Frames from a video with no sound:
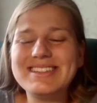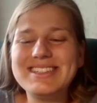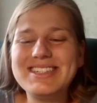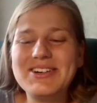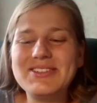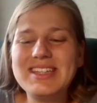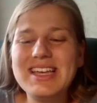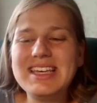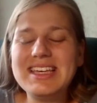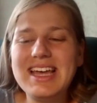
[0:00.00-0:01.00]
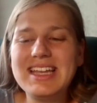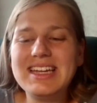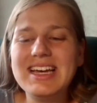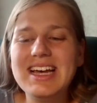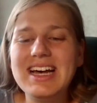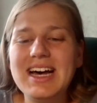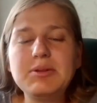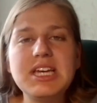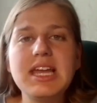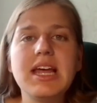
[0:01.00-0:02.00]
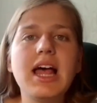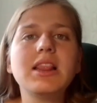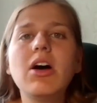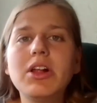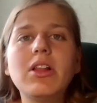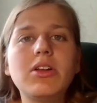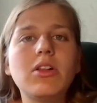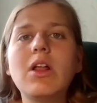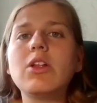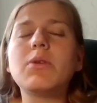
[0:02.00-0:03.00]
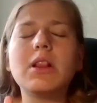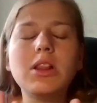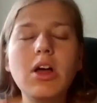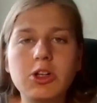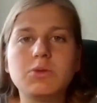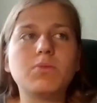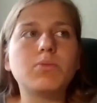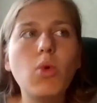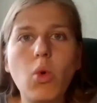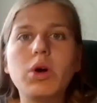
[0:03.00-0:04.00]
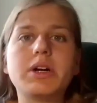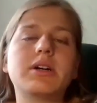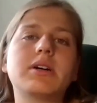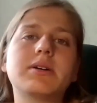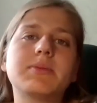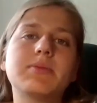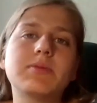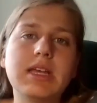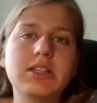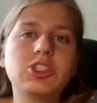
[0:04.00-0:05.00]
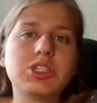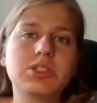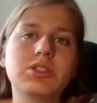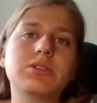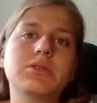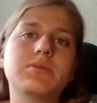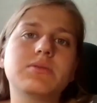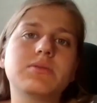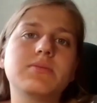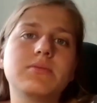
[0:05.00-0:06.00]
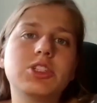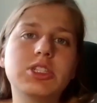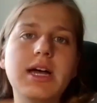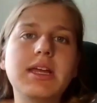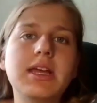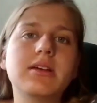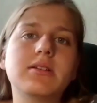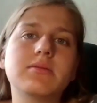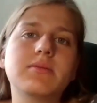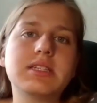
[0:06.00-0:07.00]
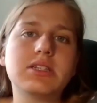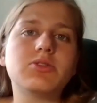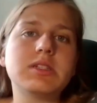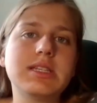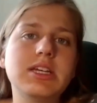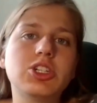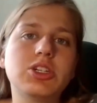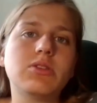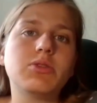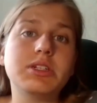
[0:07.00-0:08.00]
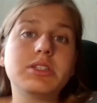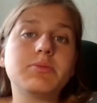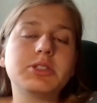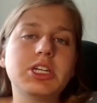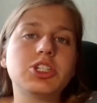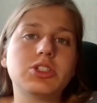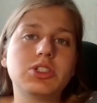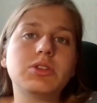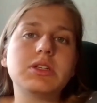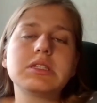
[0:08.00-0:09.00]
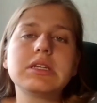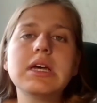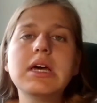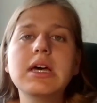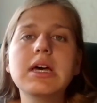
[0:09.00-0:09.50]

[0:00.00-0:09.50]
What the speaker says: so they can obtain a lot more than just studying as a translation or interpretation students,